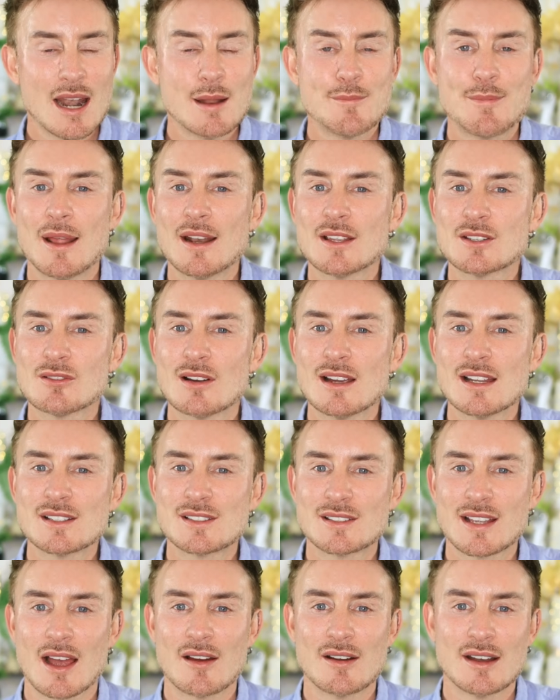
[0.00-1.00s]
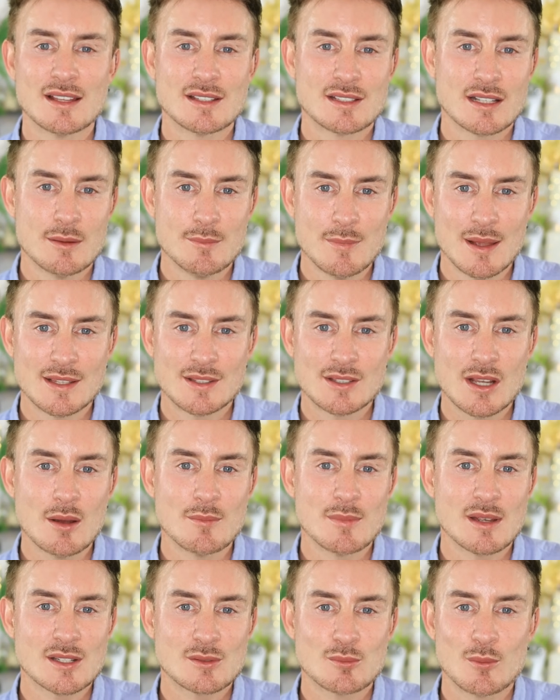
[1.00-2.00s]
and it penetrates down into the
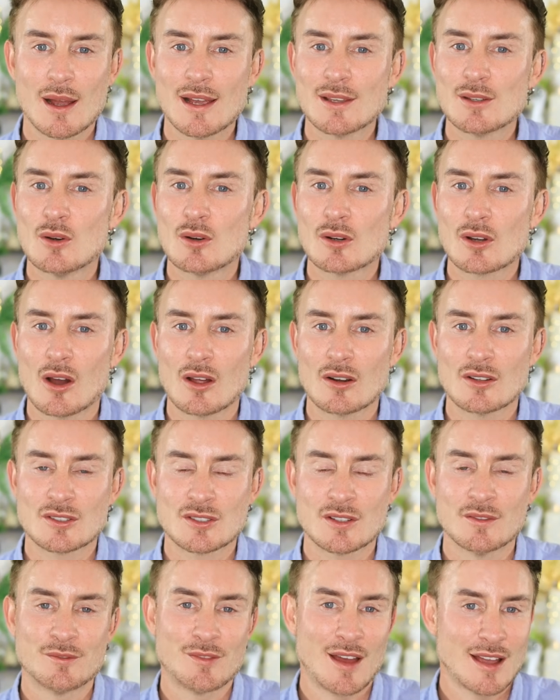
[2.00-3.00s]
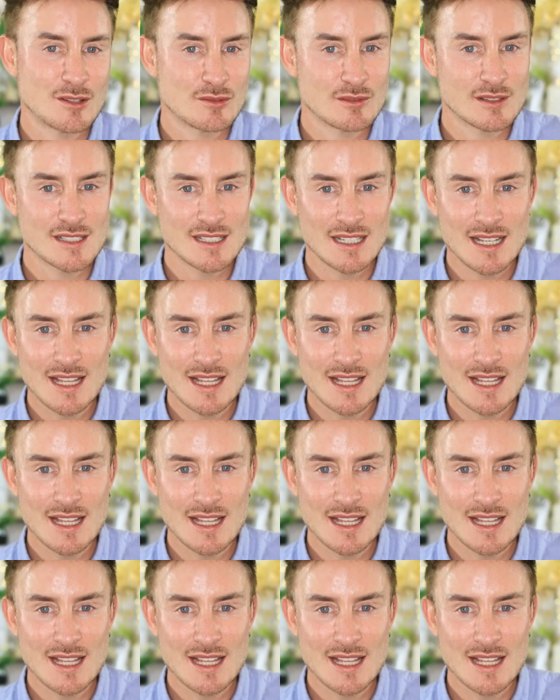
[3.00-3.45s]
mid-dermis where your collagen factories